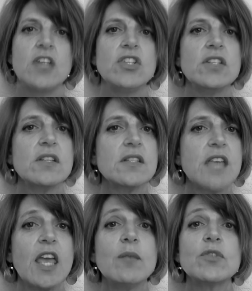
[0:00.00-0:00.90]
Jesus
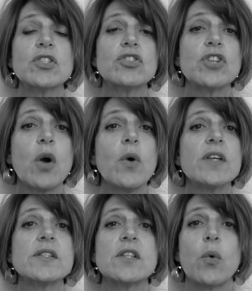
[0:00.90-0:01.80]
came to show
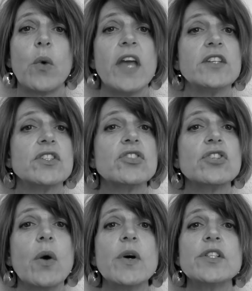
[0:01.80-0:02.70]
us the way, to
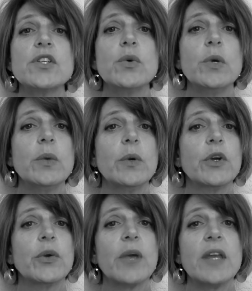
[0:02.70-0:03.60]
show us who we
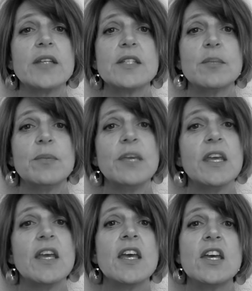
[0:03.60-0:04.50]
were created to
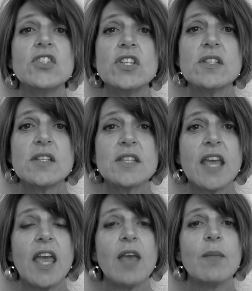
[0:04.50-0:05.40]
be. Jesus
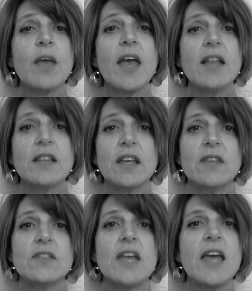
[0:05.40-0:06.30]
came and
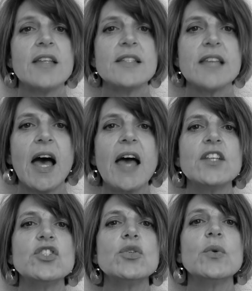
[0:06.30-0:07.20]
lived and
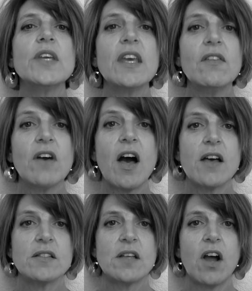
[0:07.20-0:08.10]
died to give
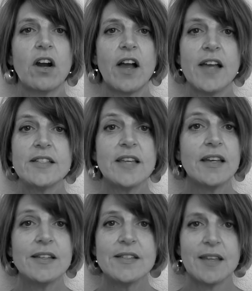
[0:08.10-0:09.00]
us our
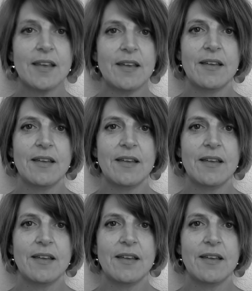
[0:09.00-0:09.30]
identity.